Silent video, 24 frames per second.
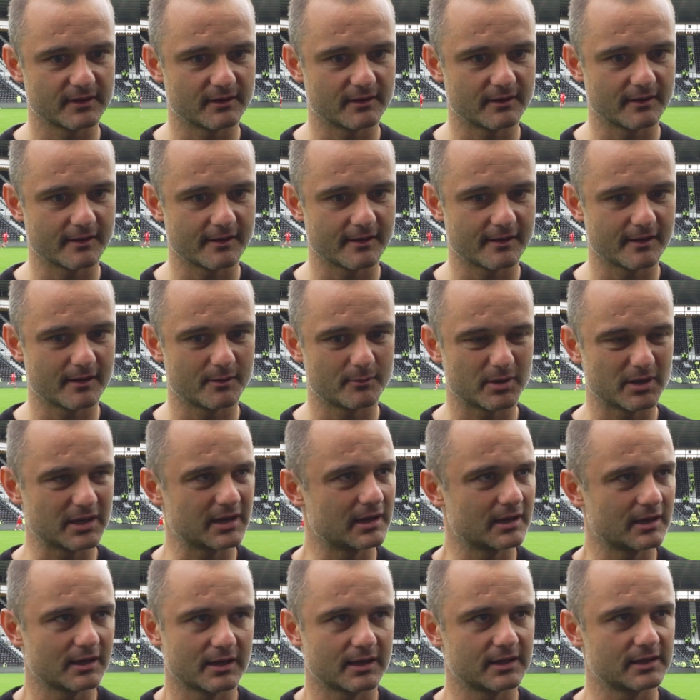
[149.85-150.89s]
But
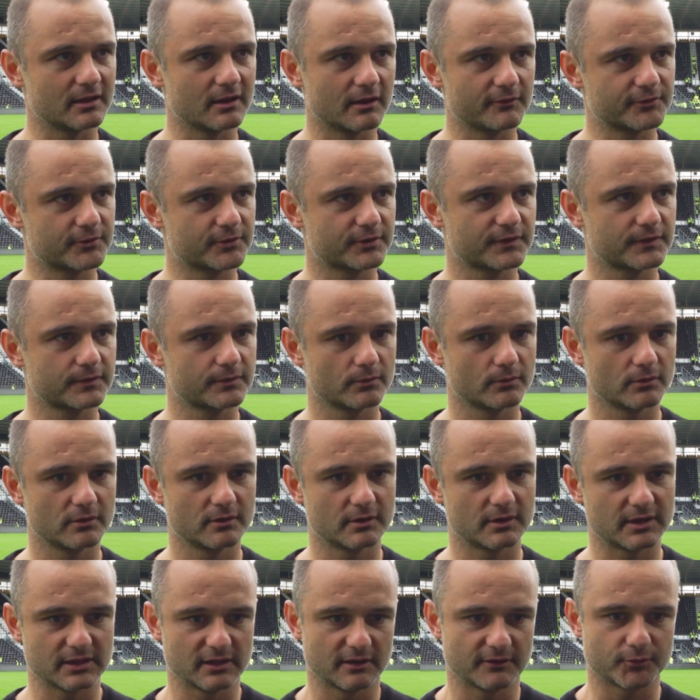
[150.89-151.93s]
I
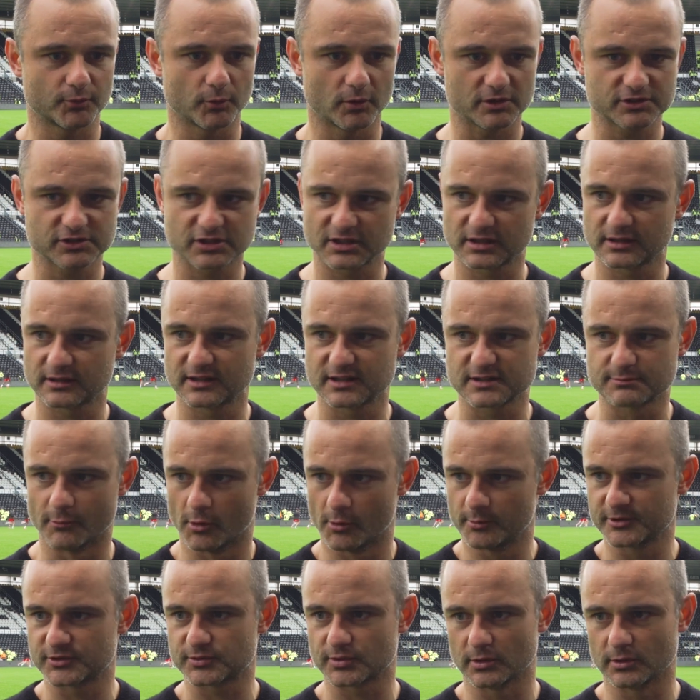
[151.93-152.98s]
loved watching it. There's
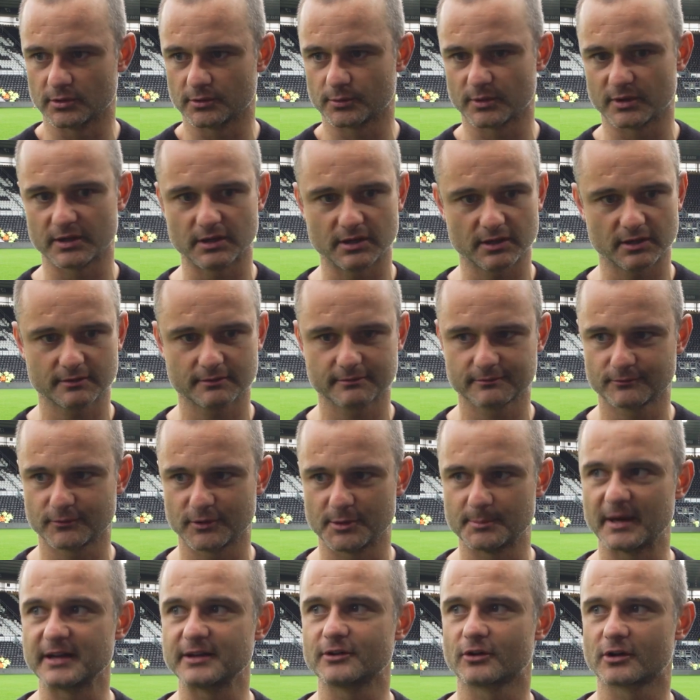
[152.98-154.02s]
moments where we
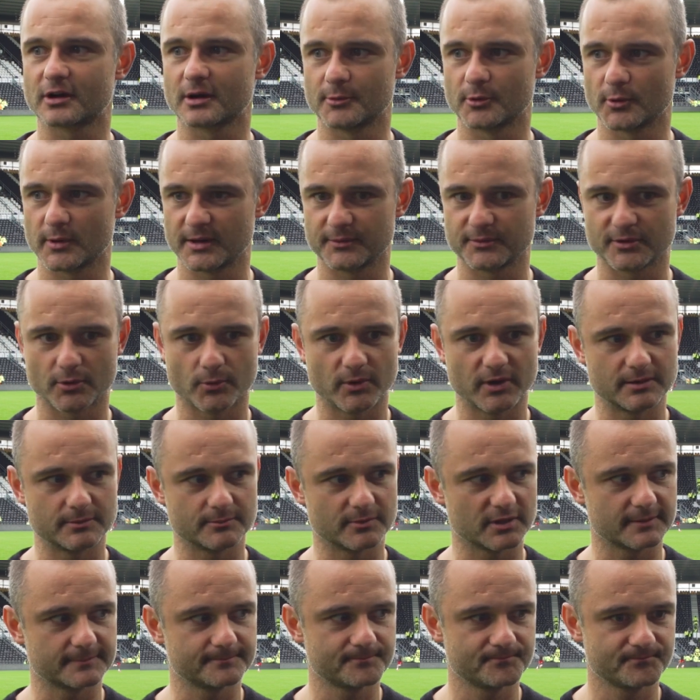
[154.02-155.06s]
might not come away with a win,
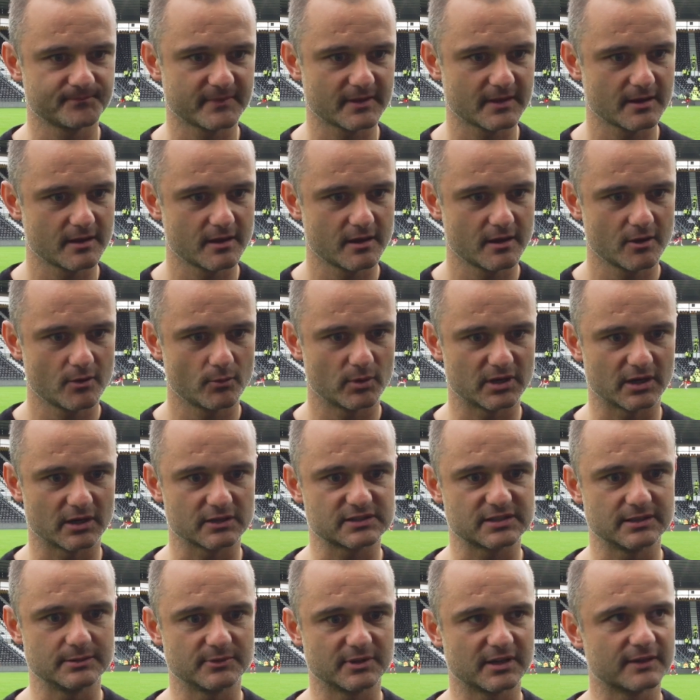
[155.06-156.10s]
but when our
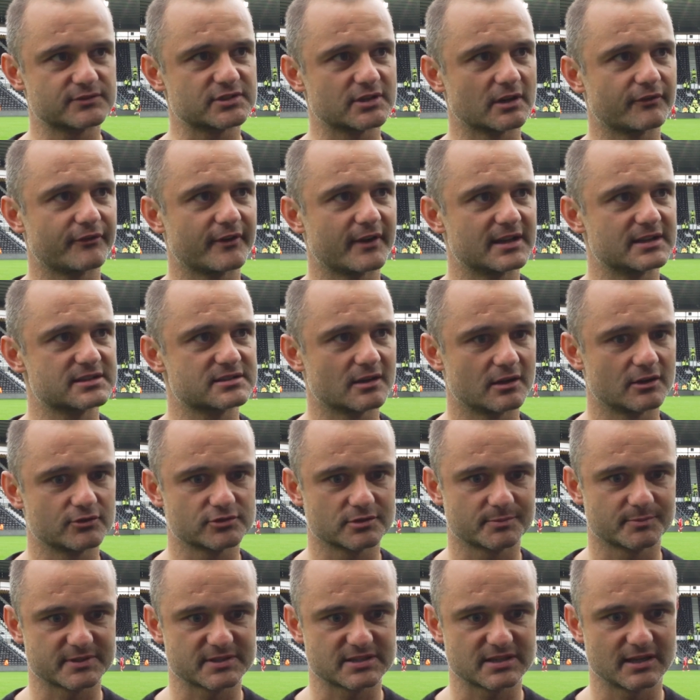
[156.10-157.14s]
team gives our fans
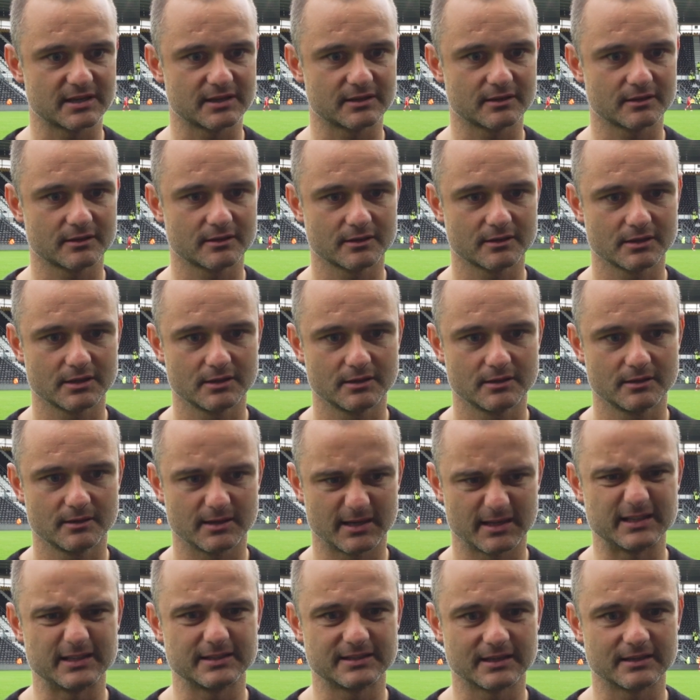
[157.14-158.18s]
100%,
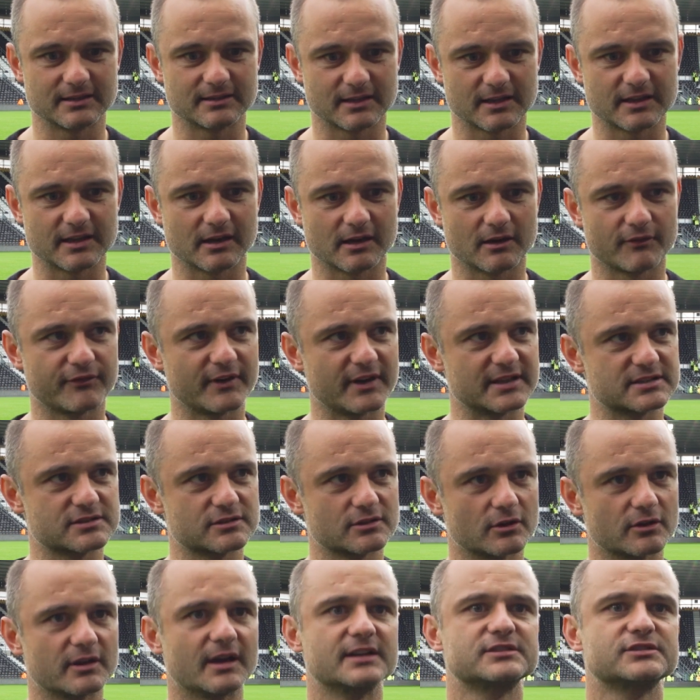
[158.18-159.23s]
and they did. I think our fans
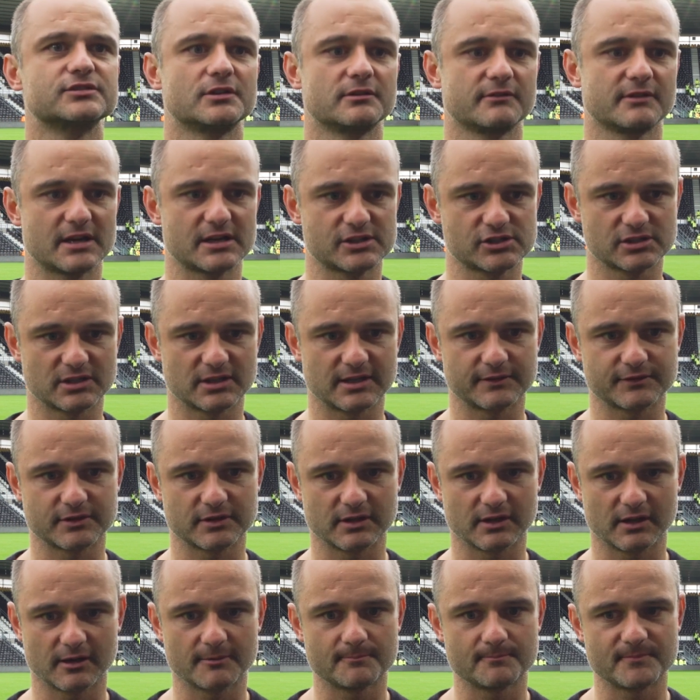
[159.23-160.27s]
saw that. I saw the reaction after
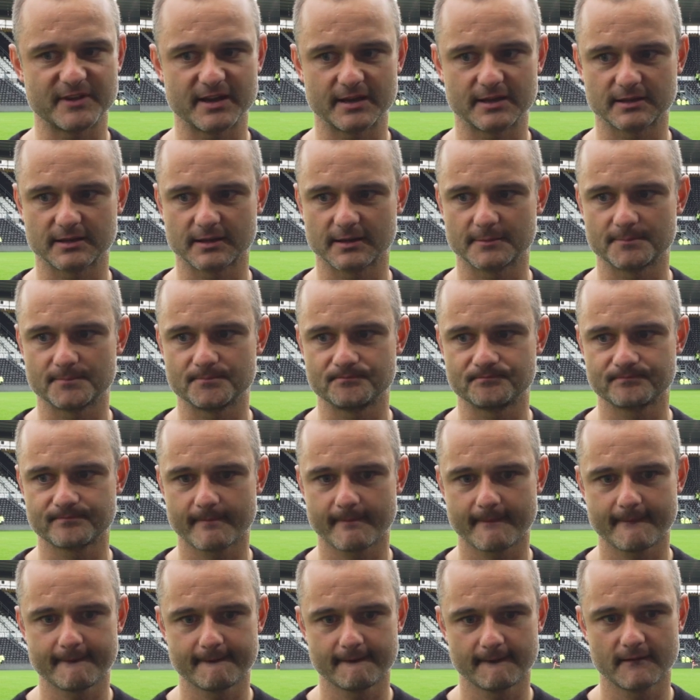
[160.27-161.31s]
the game. We're
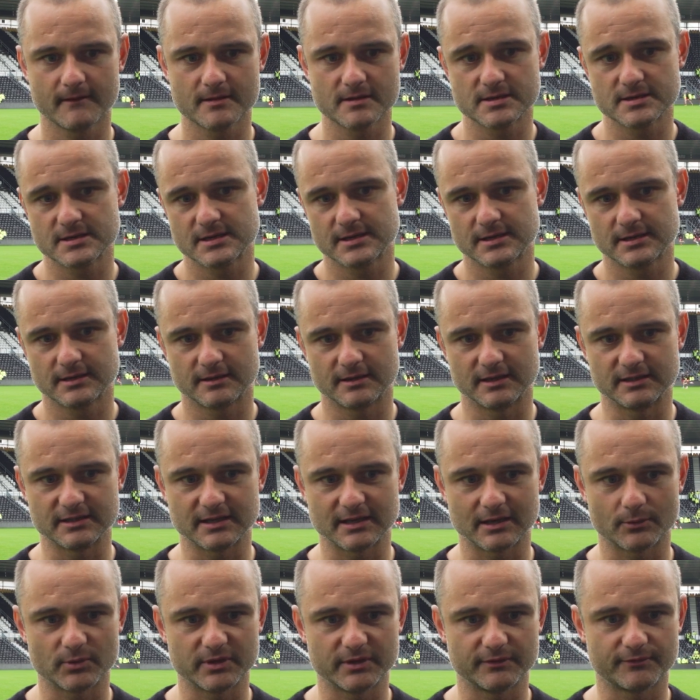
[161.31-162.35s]
at
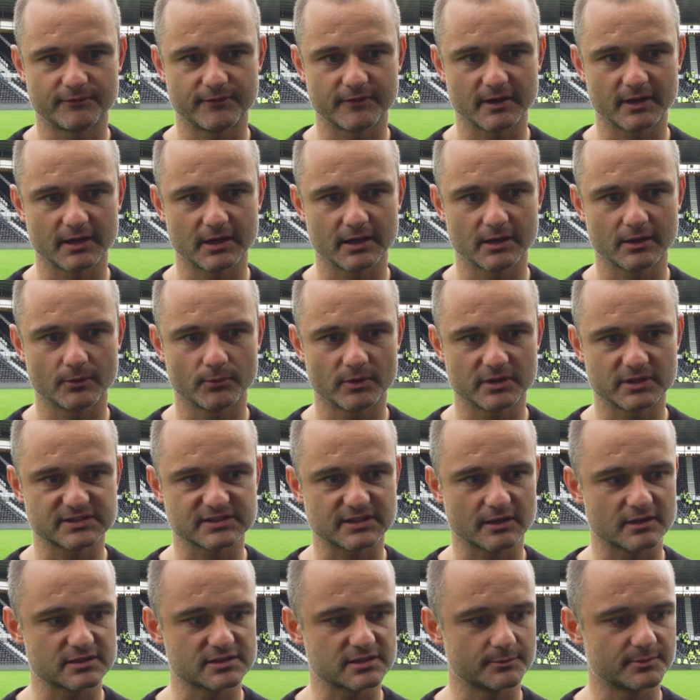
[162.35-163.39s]
the
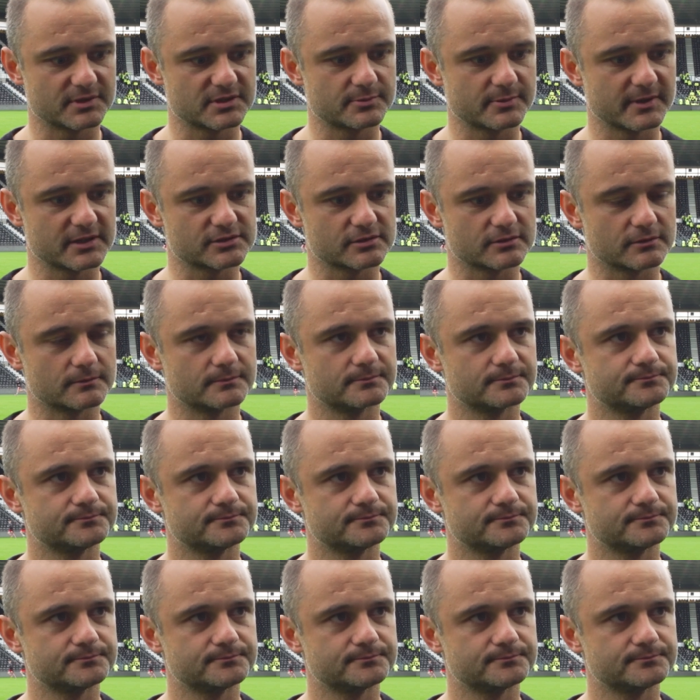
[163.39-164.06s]
start of something special.